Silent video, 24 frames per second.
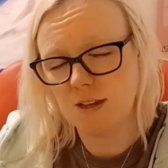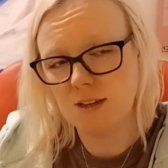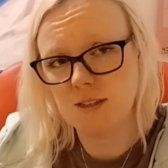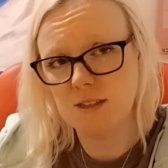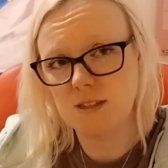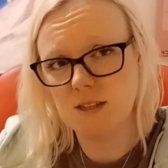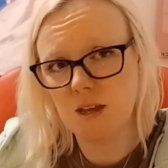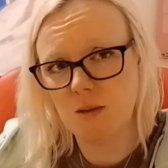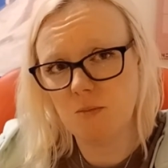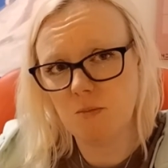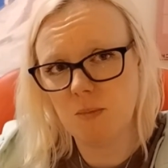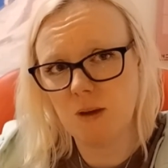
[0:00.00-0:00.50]

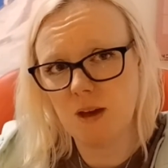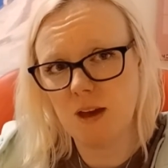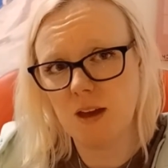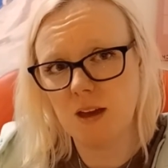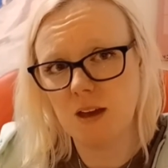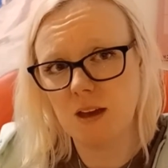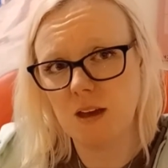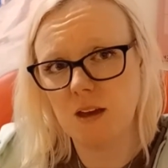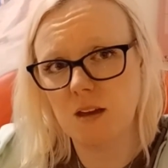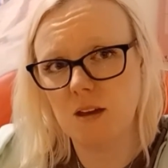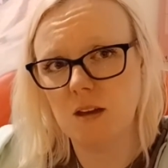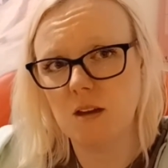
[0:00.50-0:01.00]
step back
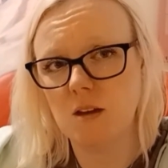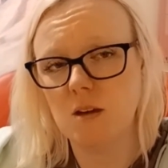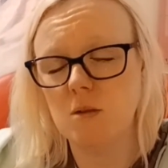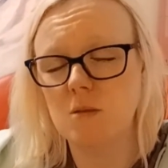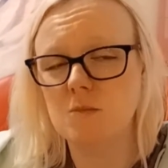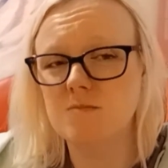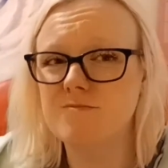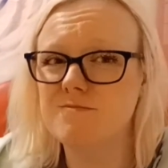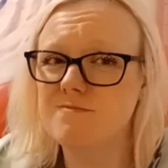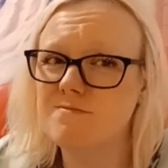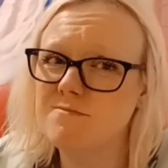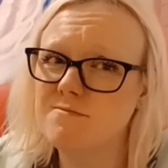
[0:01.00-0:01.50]
and go,
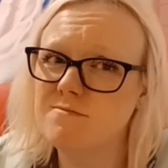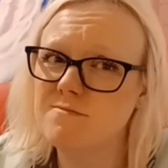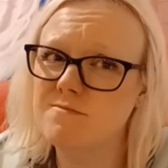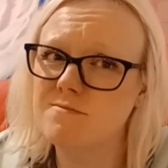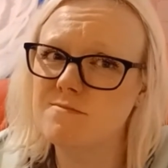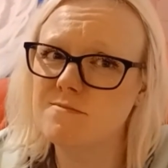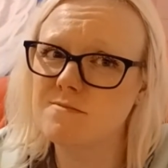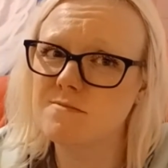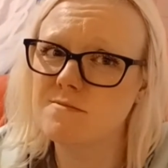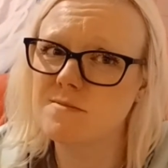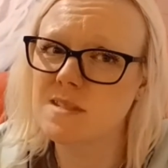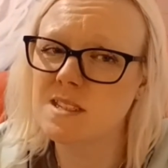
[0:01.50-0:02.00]

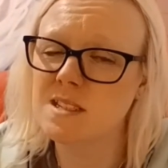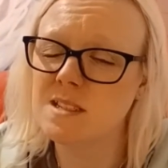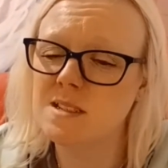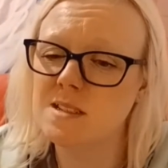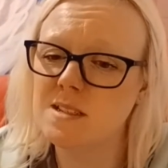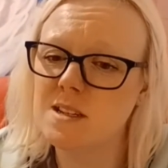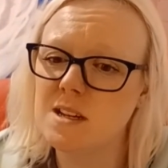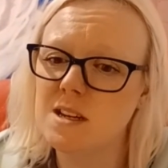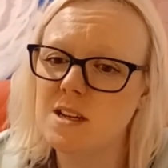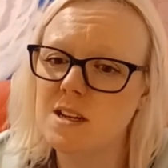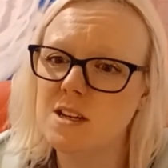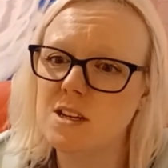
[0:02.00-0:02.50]

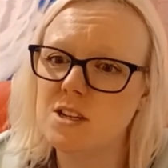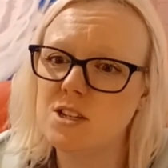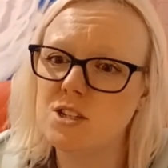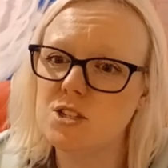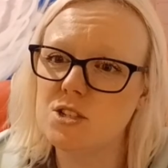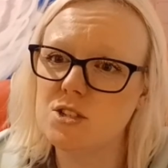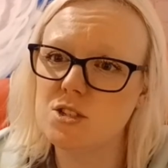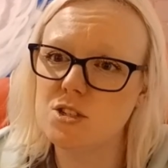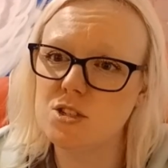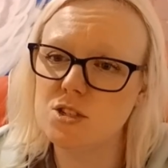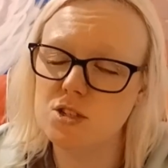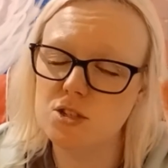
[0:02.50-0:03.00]

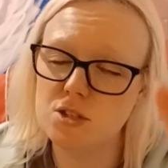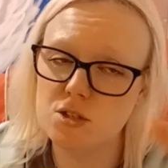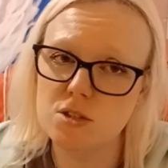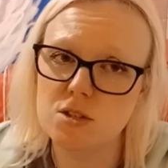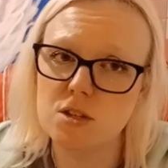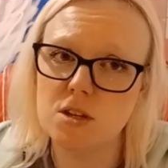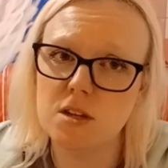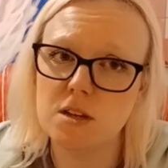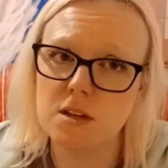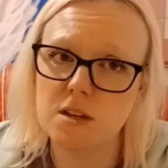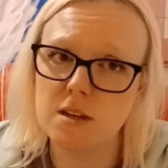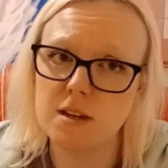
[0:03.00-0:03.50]
should
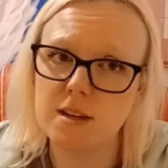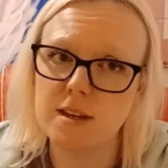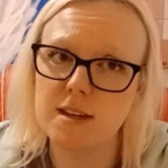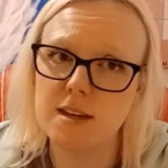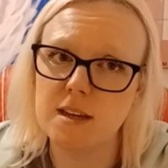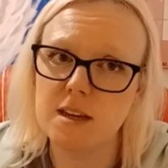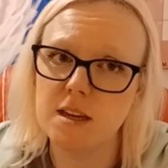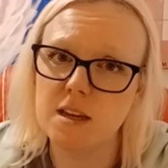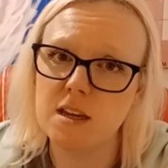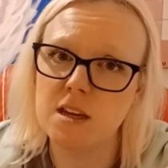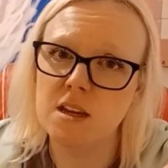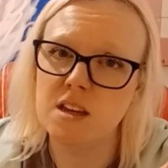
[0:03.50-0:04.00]
I
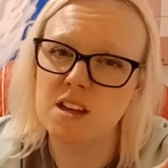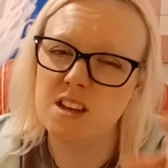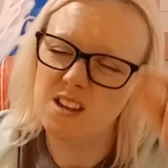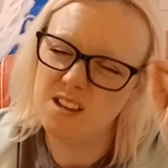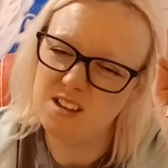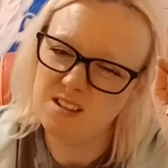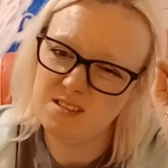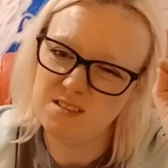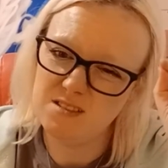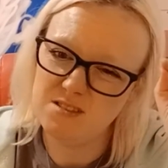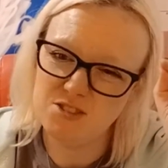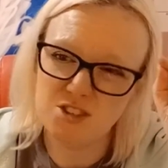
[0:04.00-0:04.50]

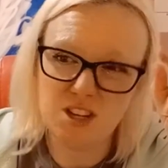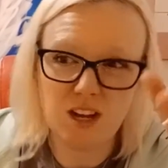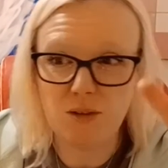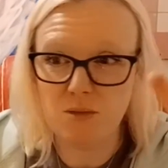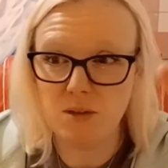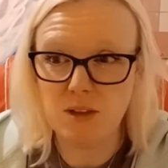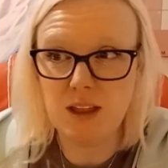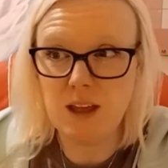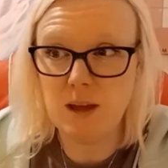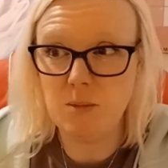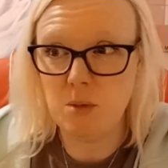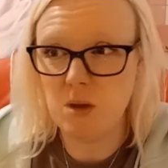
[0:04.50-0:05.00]
shout
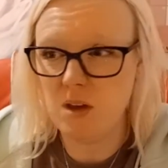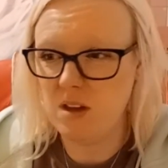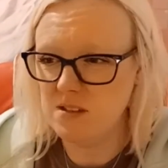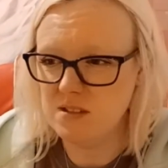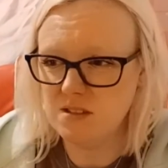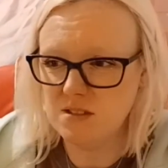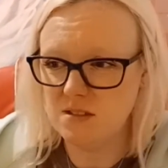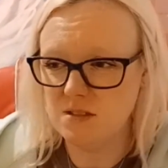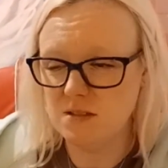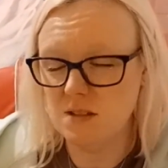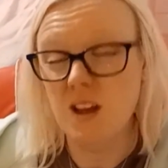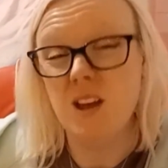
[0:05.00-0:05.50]
at that
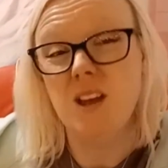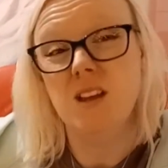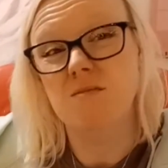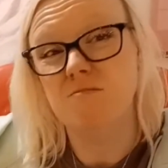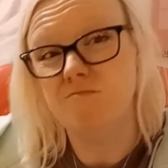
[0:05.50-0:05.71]
person?